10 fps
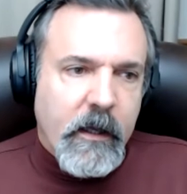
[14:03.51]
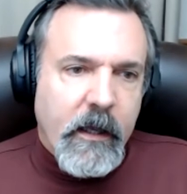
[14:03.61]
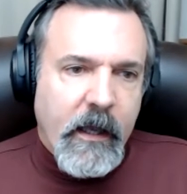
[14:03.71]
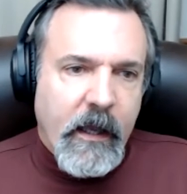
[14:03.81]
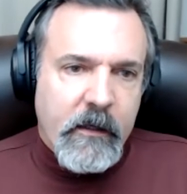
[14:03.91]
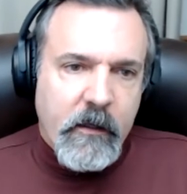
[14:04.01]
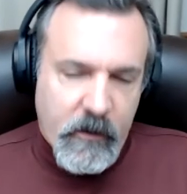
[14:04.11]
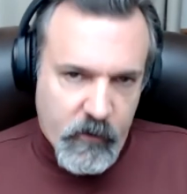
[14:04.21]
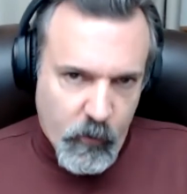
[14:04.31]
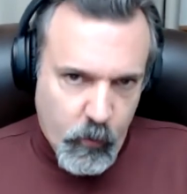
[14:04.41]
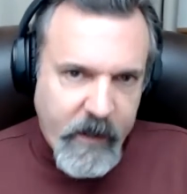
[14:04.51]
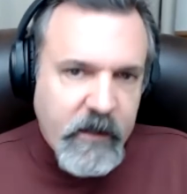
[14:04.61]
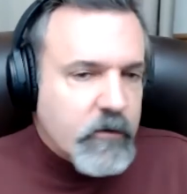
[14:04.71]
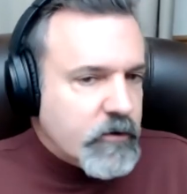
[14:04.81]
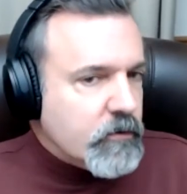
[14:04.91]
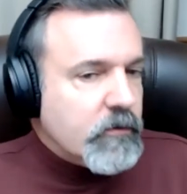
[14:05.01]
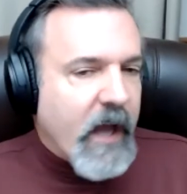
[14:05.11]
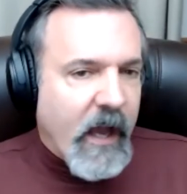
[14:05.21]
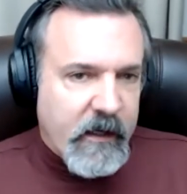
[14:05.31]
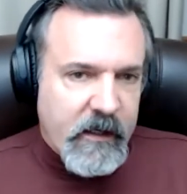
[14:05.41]
And the way you do
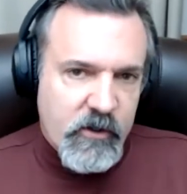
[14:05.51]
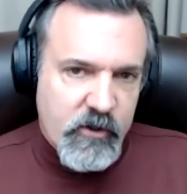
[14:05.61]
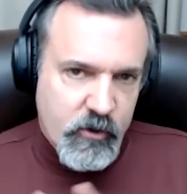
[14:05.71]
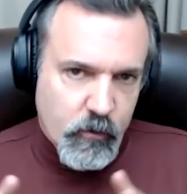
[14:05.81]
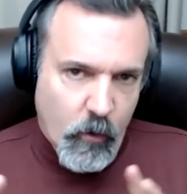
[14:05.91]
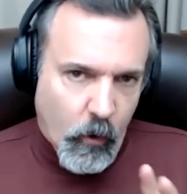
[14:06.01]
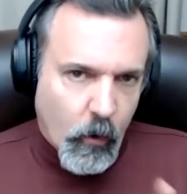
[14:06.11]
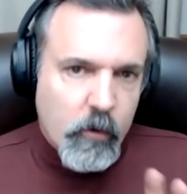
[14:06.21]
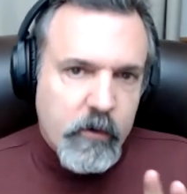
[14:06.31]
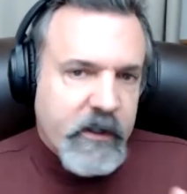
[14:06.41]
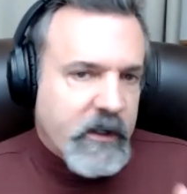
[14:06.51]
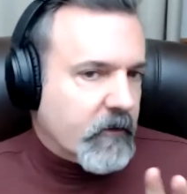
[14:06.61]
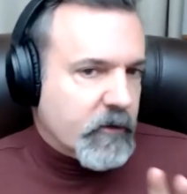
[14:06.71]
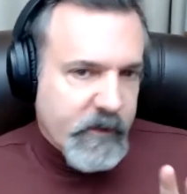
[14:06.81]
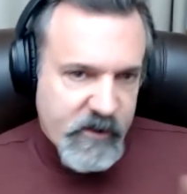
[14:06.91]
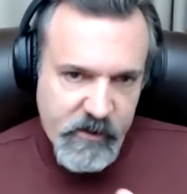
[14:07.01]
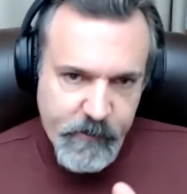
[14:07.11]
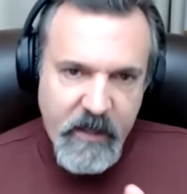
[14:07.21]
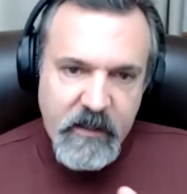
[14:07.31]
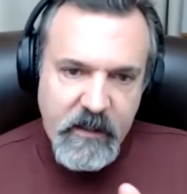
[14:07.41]
that is you hold the government
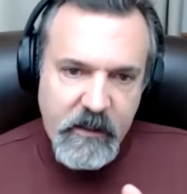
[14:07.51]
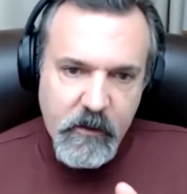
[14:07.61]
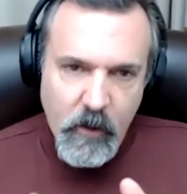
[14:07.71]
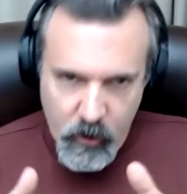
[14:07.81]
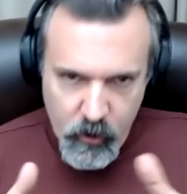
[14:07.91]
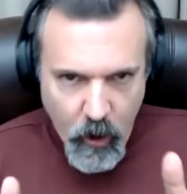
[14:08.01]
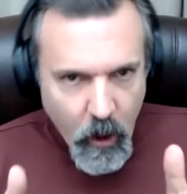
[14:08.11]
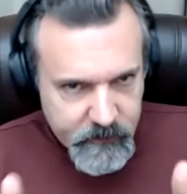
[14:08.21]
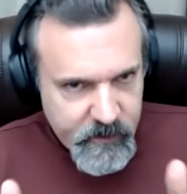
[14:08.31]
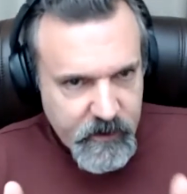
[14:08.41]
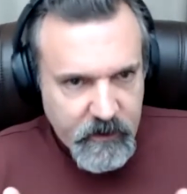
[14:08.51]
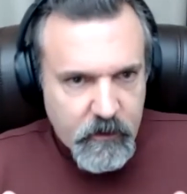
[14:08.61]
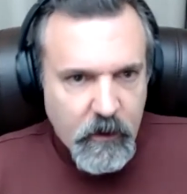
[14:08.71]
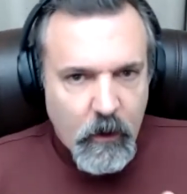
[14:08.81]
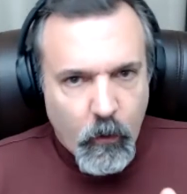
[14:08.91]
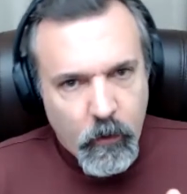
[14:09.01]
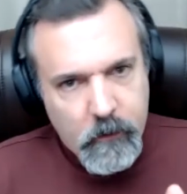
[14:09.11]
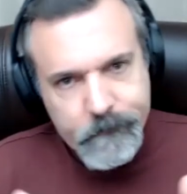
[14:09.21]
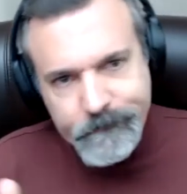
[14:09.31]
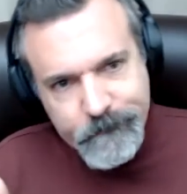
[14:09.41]
spending constant,
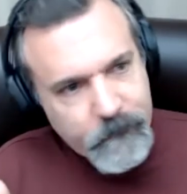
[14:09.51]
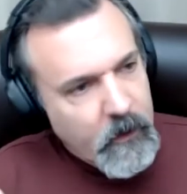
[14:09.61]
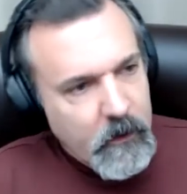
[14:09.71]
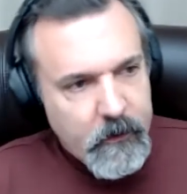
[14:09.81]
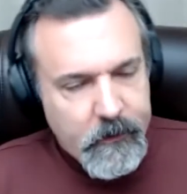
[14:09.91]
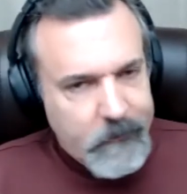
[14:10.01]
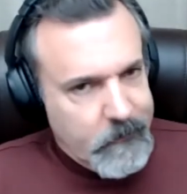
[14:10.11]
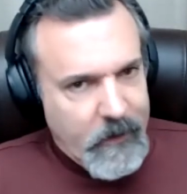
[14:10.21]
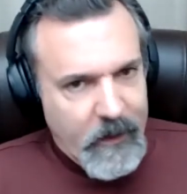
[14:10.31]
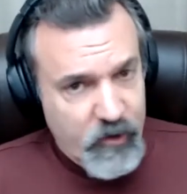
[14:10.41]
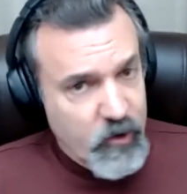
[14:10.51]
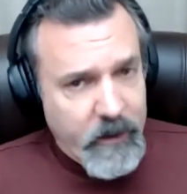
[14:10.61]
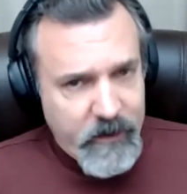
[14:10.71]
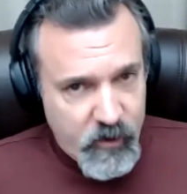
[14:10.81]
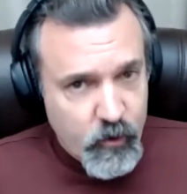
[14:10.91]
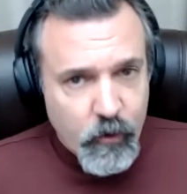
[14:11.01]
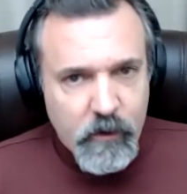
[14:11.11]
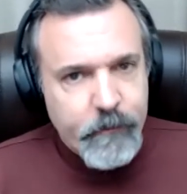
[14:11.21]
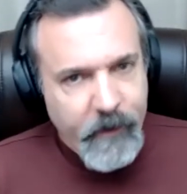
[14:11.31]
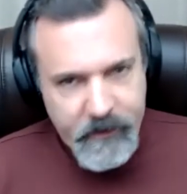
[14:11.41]
or it's not as
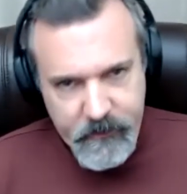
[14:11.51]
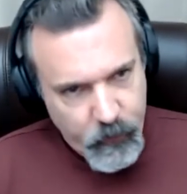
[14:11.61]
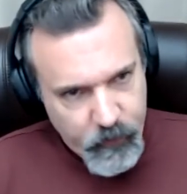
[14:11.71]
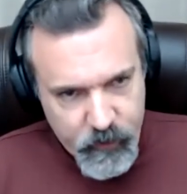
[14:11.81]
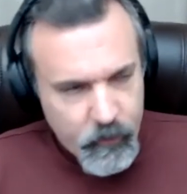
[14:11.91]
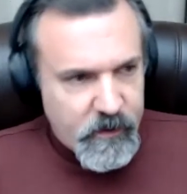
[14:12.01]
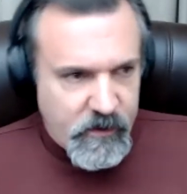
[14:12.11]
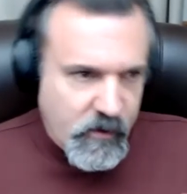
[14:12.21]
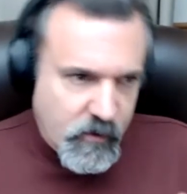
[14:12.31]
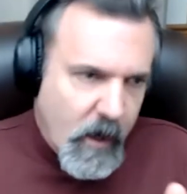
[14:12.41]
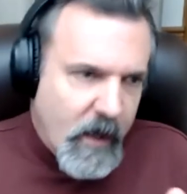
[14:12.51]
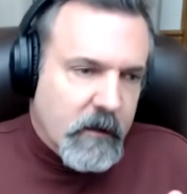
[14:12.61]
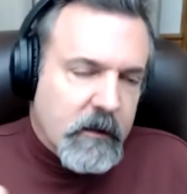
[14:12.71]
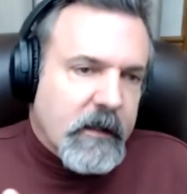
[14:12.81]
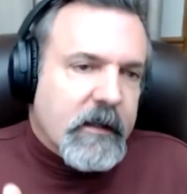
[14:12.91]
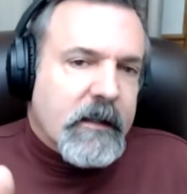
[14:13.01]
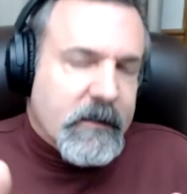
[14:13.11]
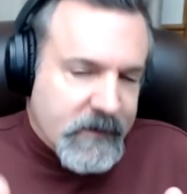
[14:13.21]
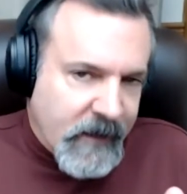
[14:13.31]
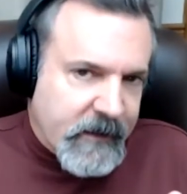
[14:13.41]
good, but you can do this as well.
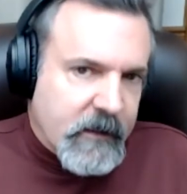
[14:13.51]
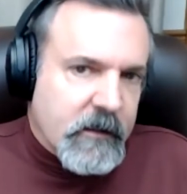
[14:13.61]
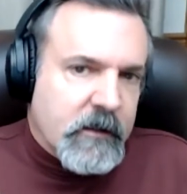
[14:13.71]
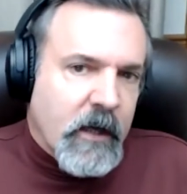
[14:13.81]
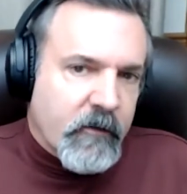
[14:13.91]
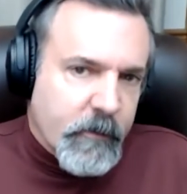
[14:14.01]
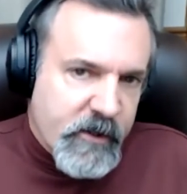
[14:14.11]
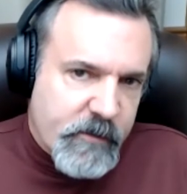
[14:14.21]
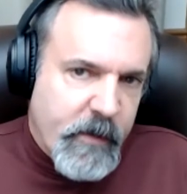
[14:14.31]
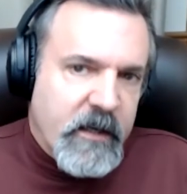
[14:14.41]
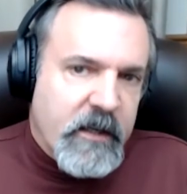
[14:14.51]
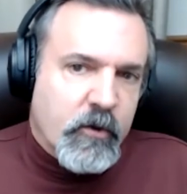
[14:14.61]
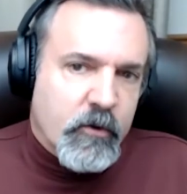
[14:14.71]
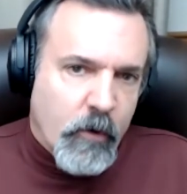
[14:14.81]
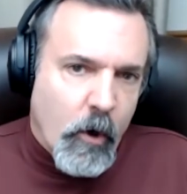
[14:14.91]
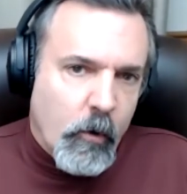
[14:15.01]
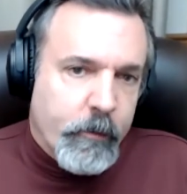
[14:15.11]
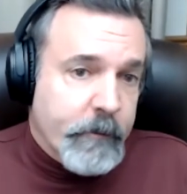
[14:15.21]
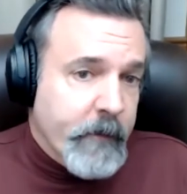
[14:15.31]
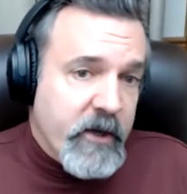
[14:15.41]
Let government spending grow,
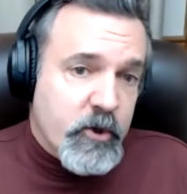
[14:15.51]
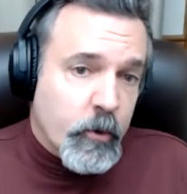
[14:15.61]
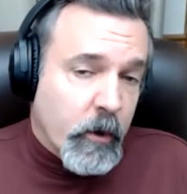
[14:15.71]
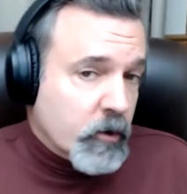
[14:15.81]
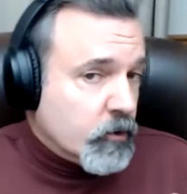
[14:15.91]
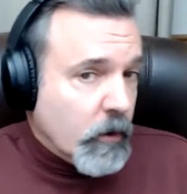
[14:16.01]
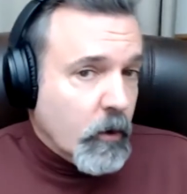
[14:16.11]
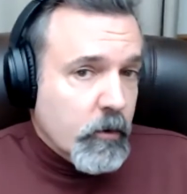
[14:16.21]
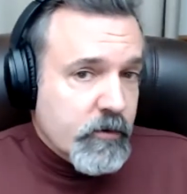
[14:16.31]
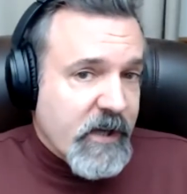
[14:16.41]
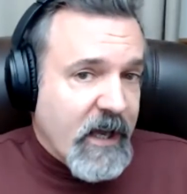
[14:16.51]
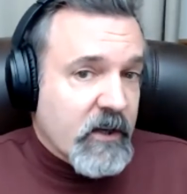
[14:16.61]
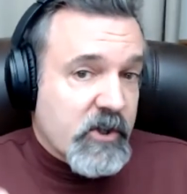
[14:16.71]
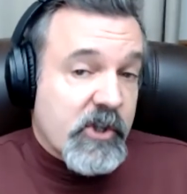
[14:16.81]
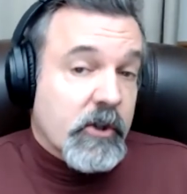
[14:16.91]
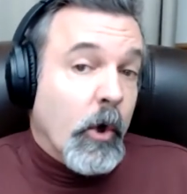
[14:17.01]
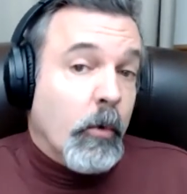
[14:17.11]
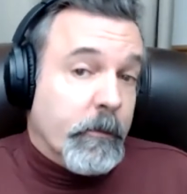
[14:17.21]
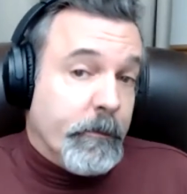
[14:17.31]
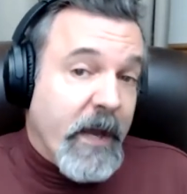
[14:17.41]
but make sure it grows at a
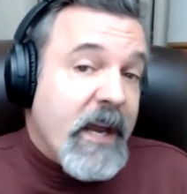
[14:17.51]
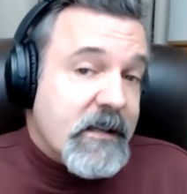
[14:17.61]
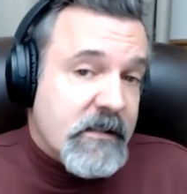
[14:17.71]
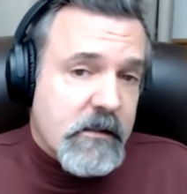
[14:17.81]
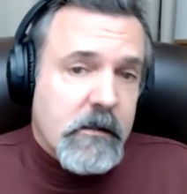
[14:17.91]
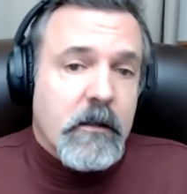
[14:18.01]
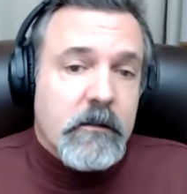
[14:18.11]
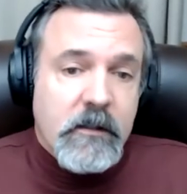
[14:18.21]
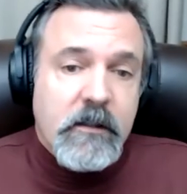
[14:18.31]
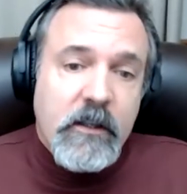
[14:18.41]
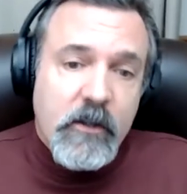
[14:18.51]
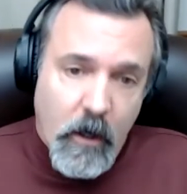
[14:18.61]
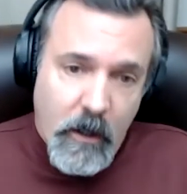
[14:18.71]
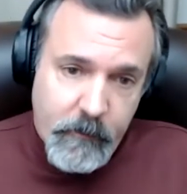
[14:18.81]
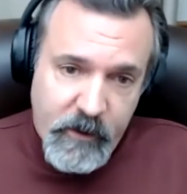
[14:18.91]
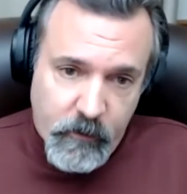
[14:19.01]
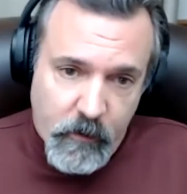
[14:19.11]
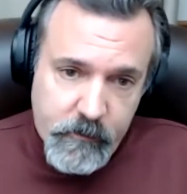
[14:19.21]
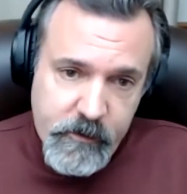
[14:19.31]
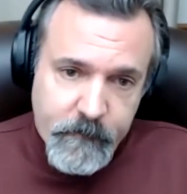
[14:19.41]
slower pace than the economy
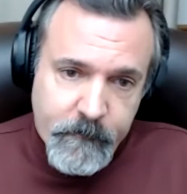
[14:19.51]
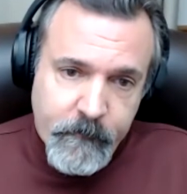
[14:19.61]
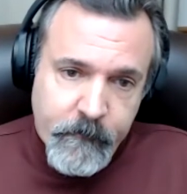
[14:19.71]
grows.